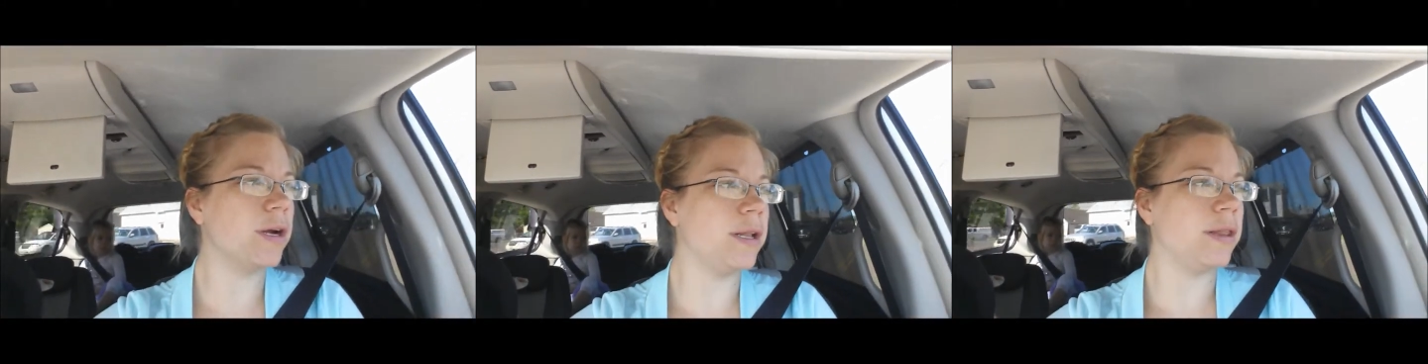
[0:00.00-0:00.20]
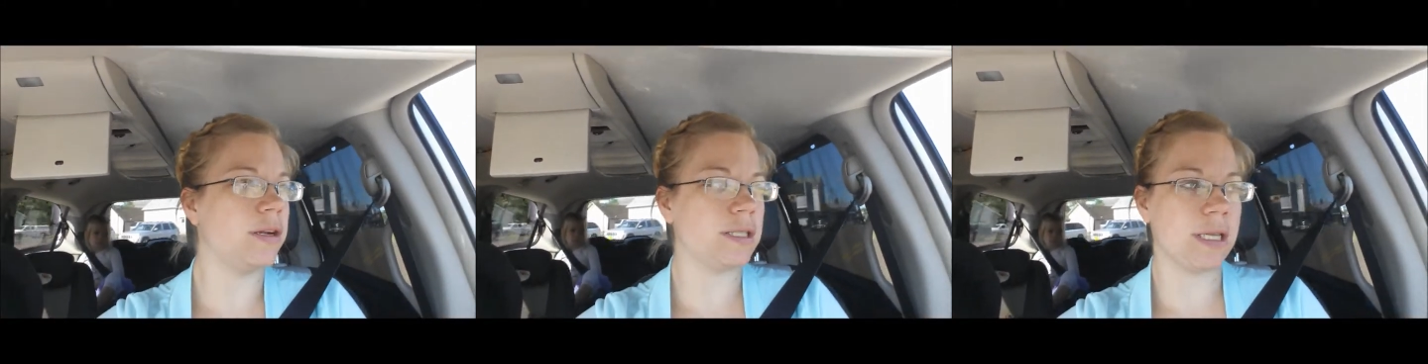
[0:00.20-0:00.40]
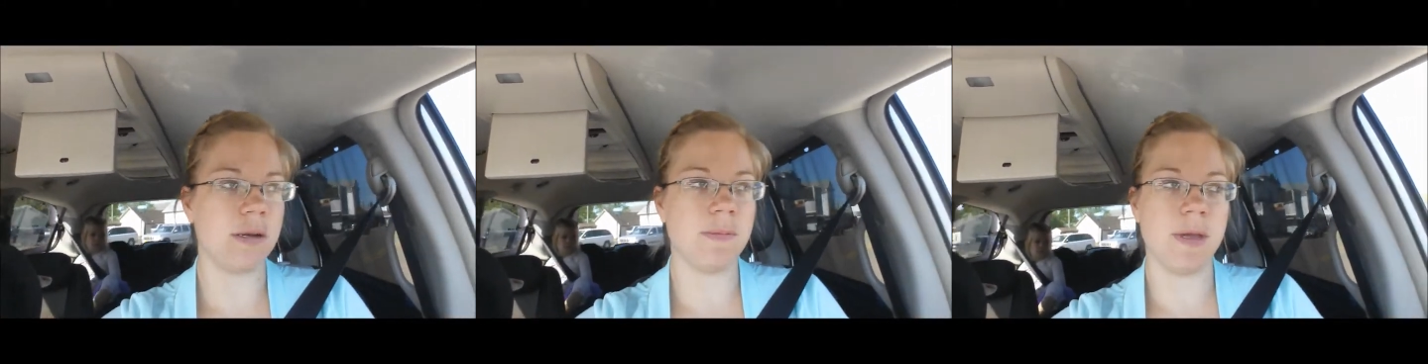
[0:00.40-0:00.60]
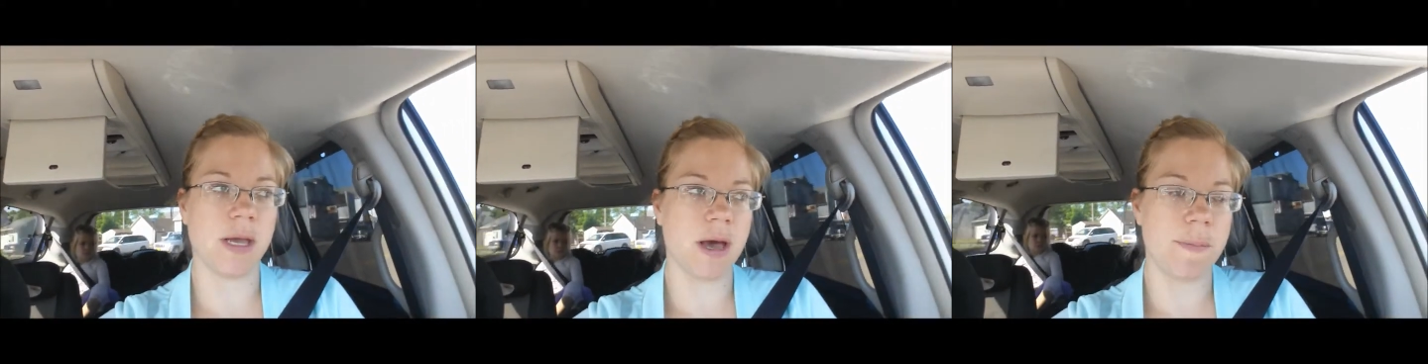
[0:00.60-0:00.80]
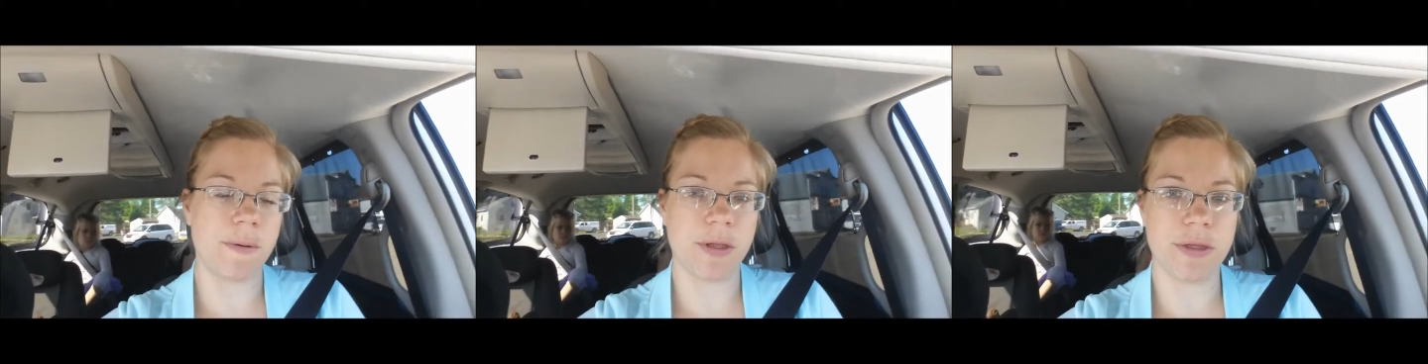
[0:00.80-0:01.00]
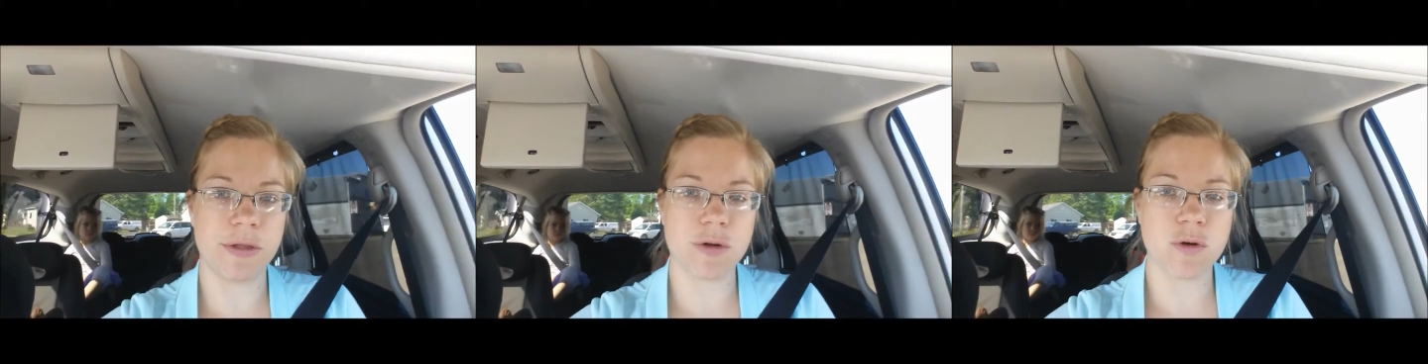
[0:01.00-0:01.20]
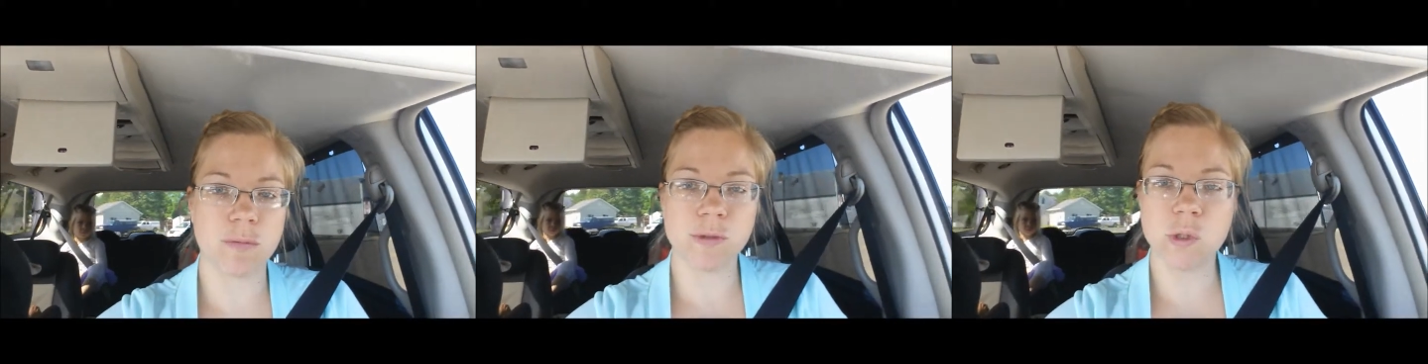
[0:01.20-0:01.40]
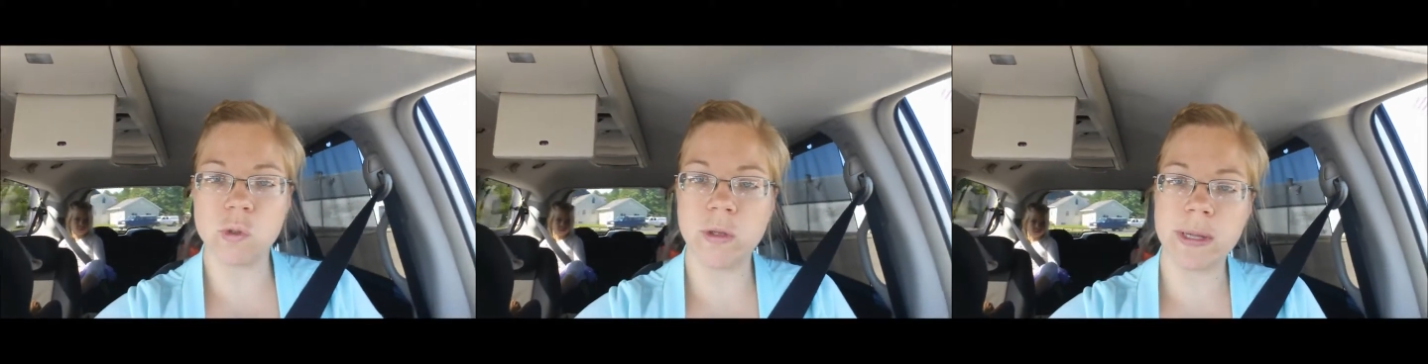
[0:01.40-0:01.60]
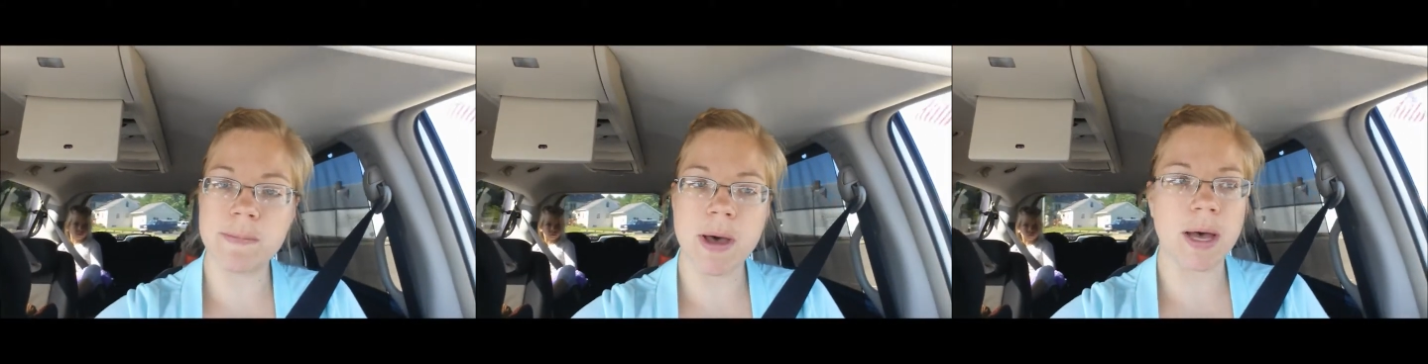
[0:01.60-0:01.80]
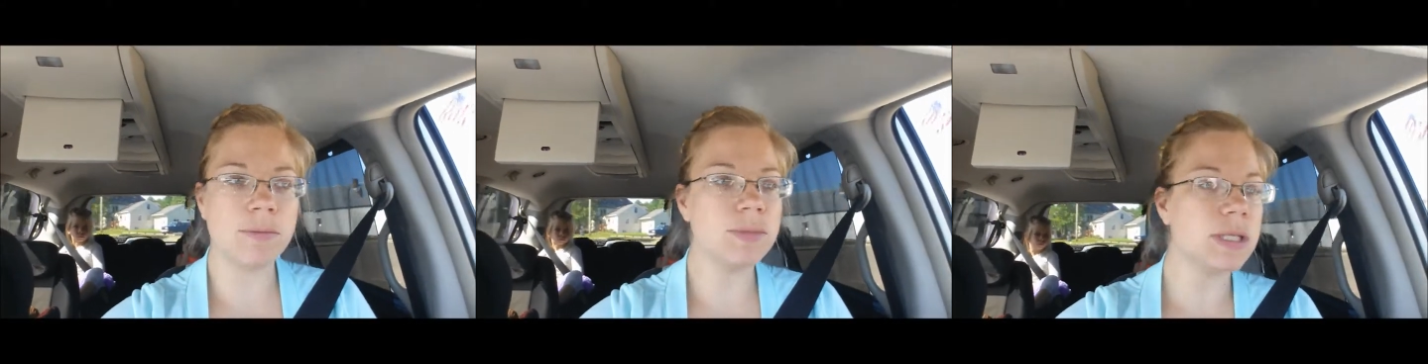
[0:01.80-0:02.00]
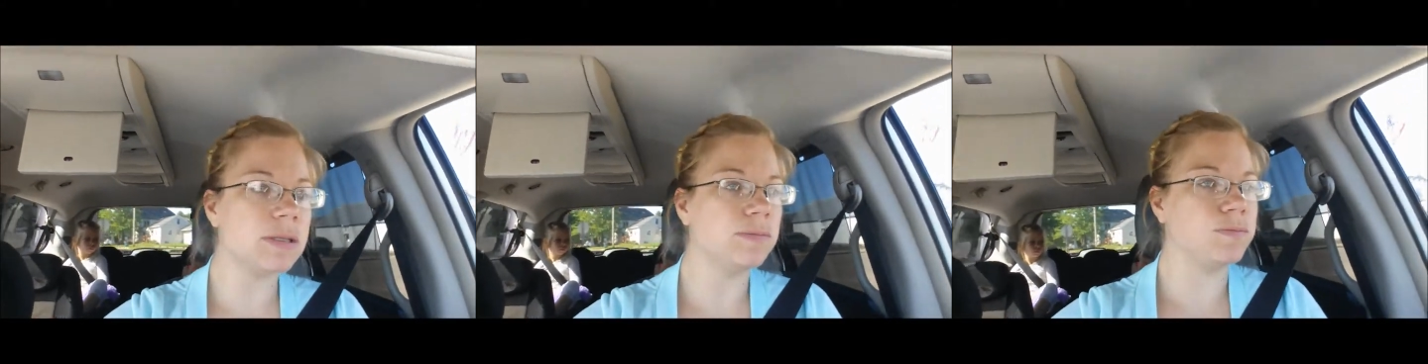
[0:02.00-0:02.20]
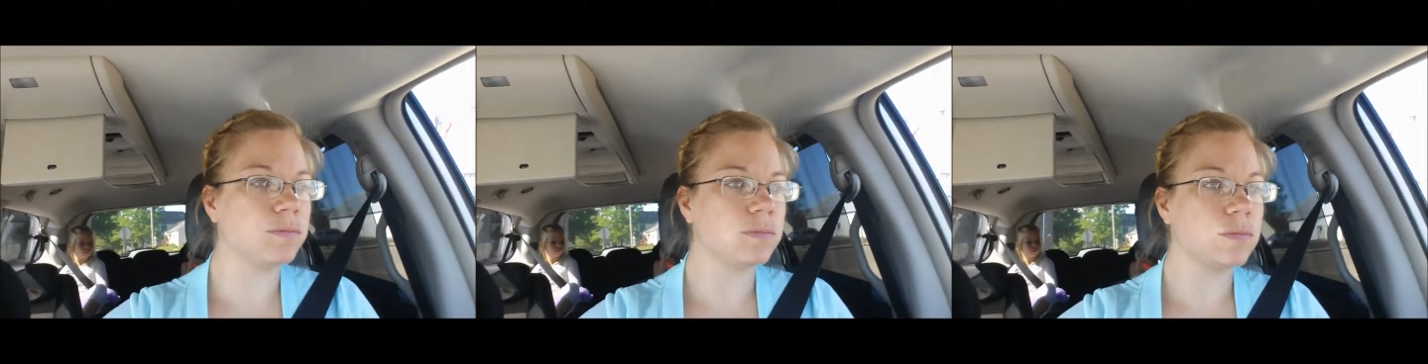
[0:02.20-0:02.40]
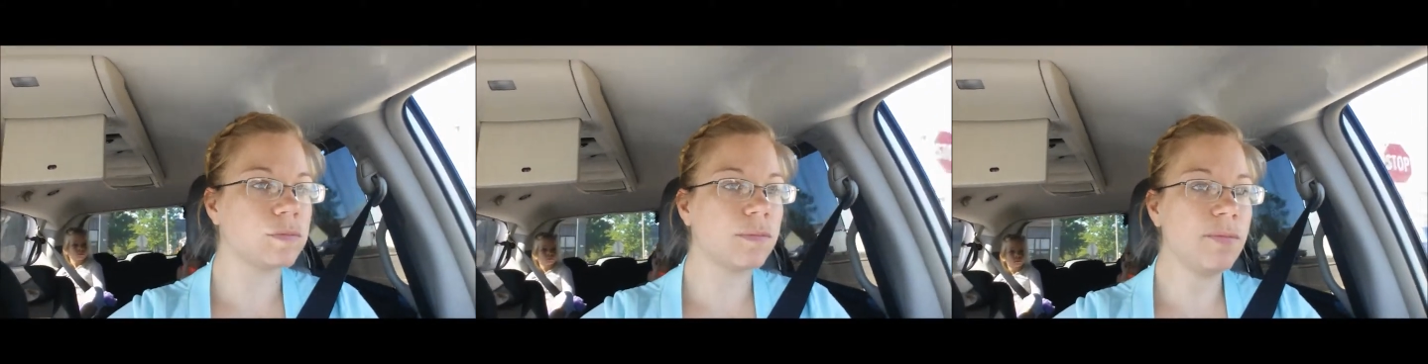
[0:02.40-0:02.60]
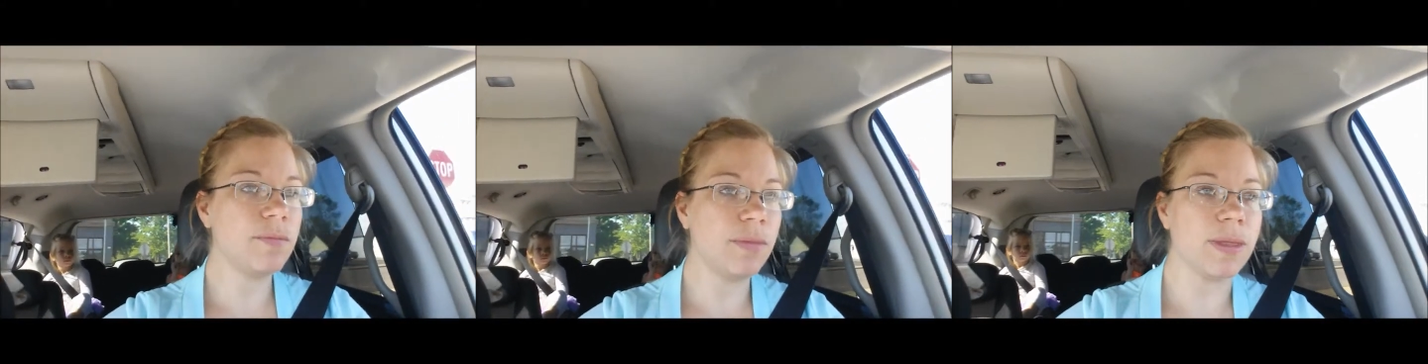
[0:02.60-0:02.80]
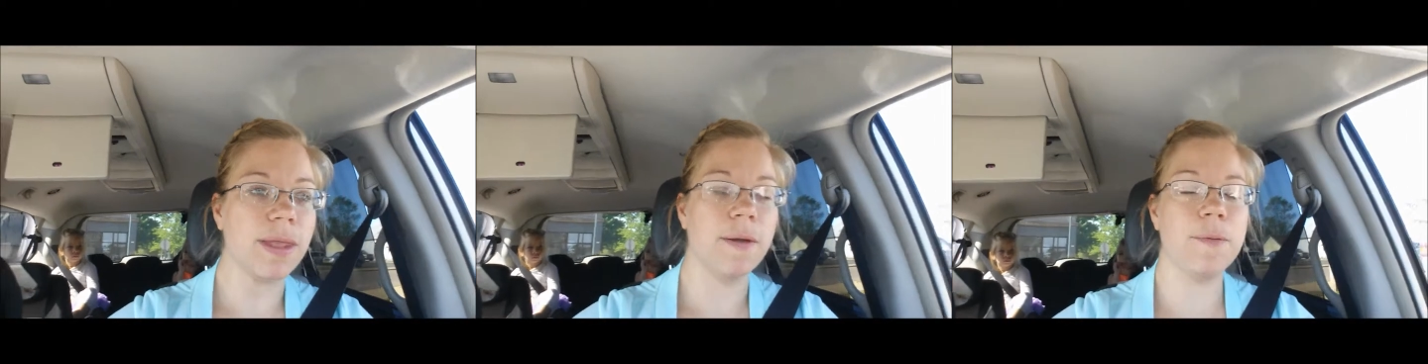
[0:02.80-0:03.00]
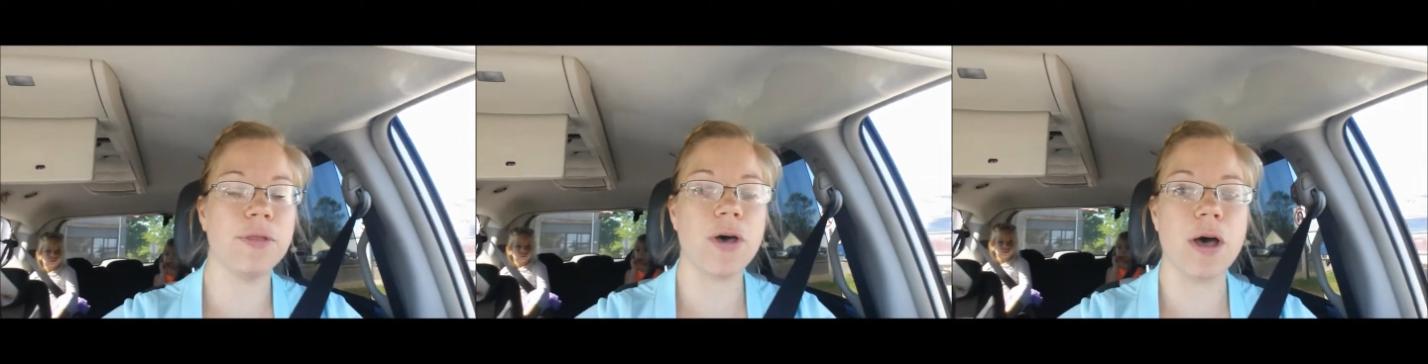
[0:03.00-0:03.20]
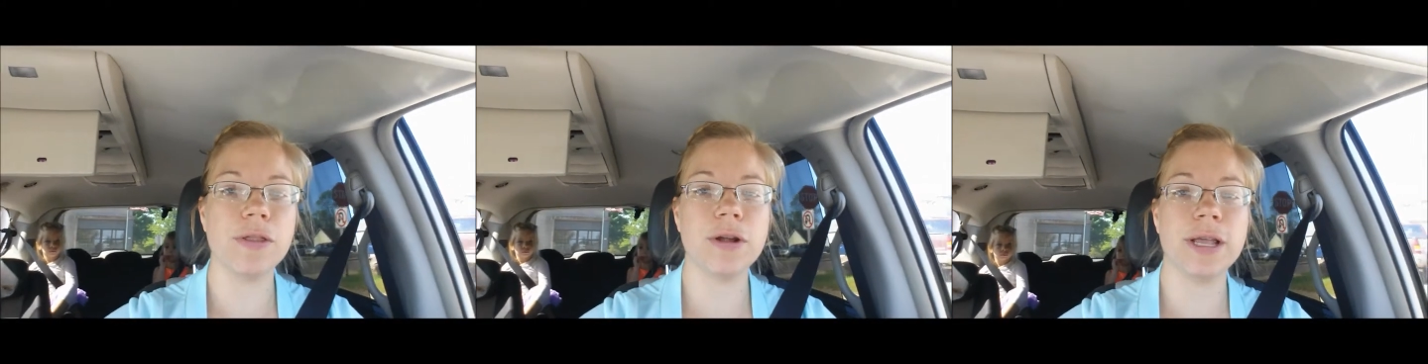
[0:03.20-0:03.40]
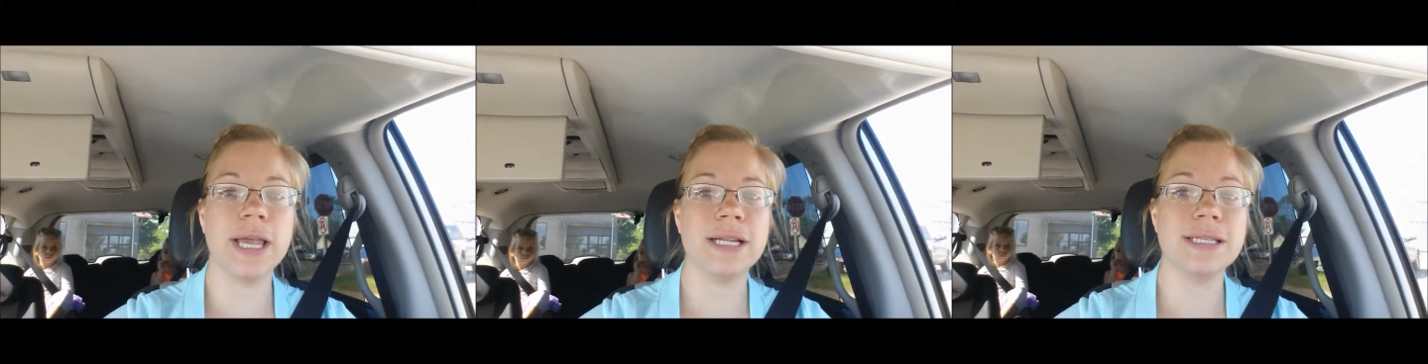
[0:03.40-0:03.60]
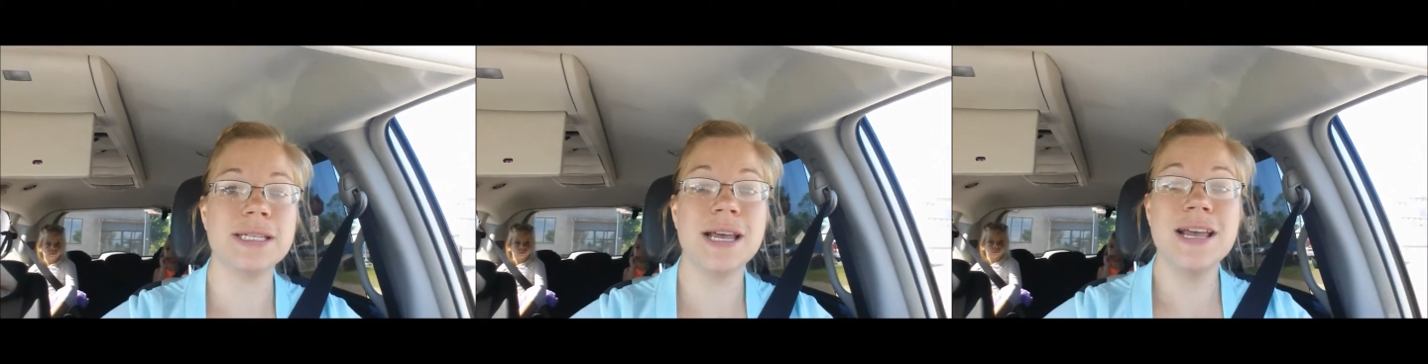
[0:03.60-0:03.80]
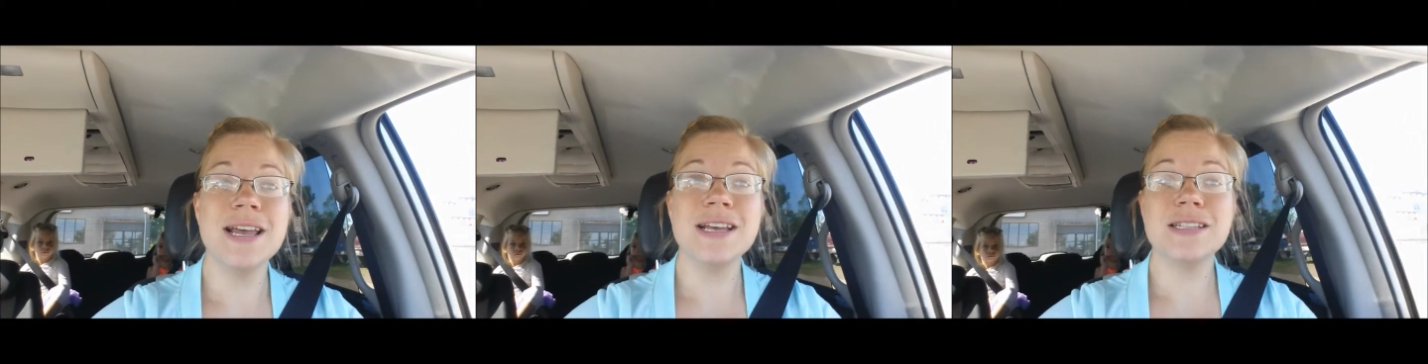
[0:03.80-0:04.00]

and there's going to be a couple other homeschooling moms with all their kids.